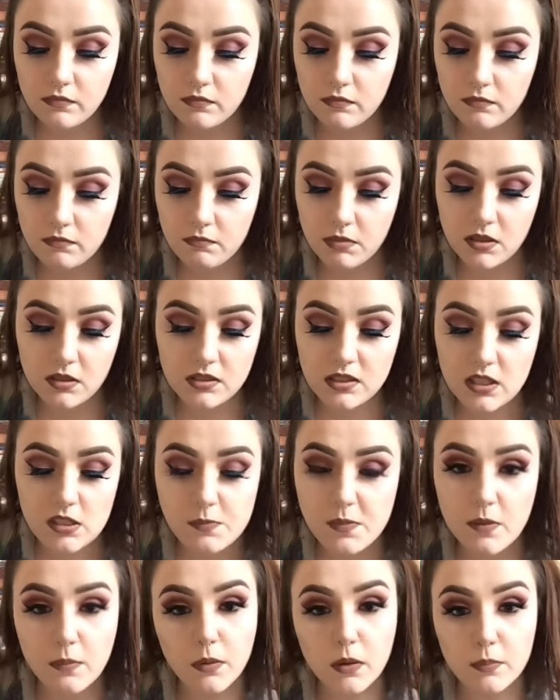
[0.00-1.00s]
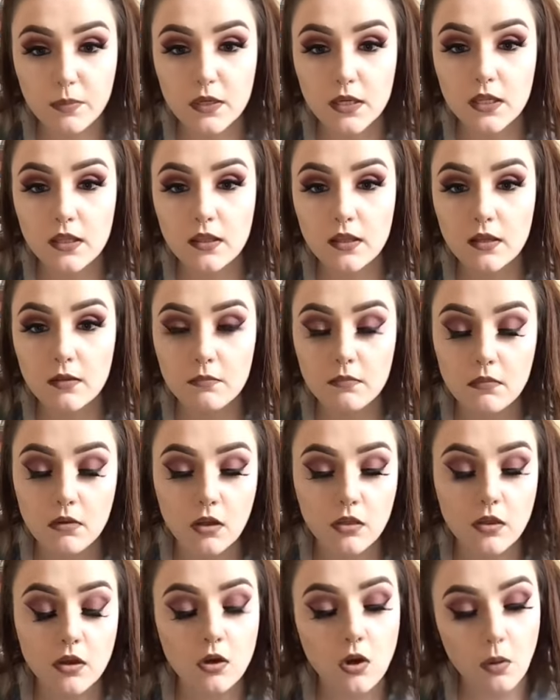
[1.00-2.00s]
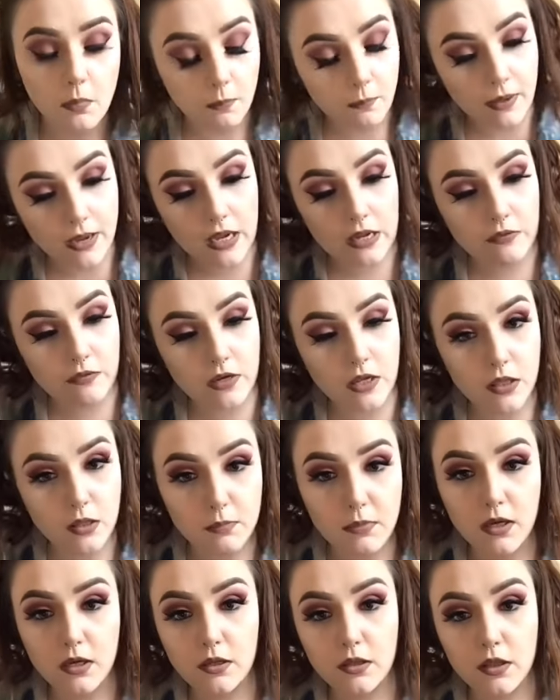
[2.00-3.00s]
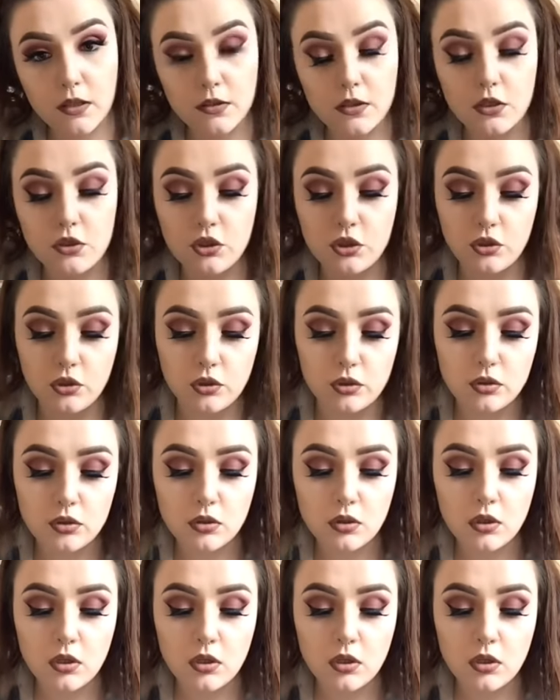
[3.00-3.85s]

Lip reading: Because these people are beneath him and they're not behaving in the manner that they should.